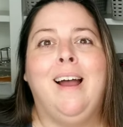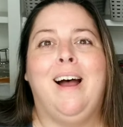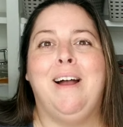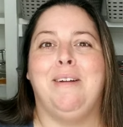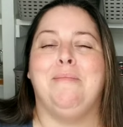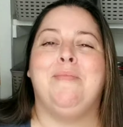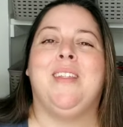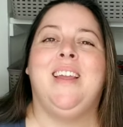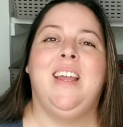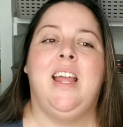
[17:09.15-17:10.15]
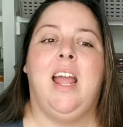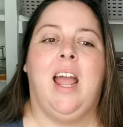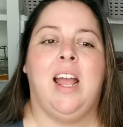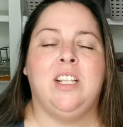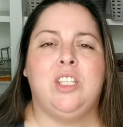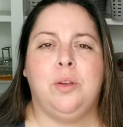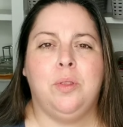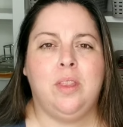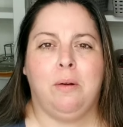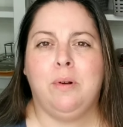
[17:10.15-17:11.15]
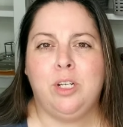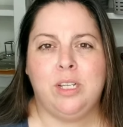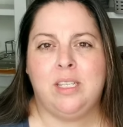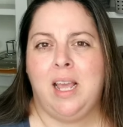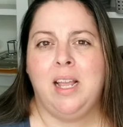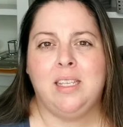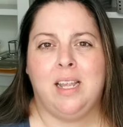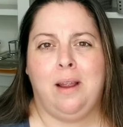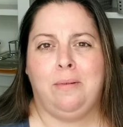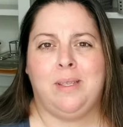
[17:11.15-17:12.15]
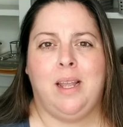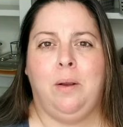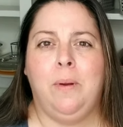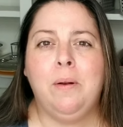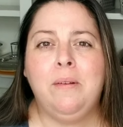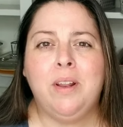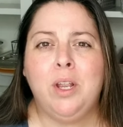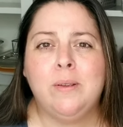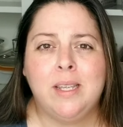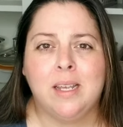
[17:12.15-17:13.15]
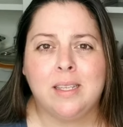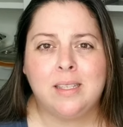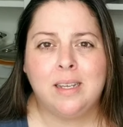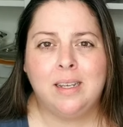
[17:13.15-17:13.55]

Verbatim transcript: Um, and so there were just things that I was like, we don't even use this.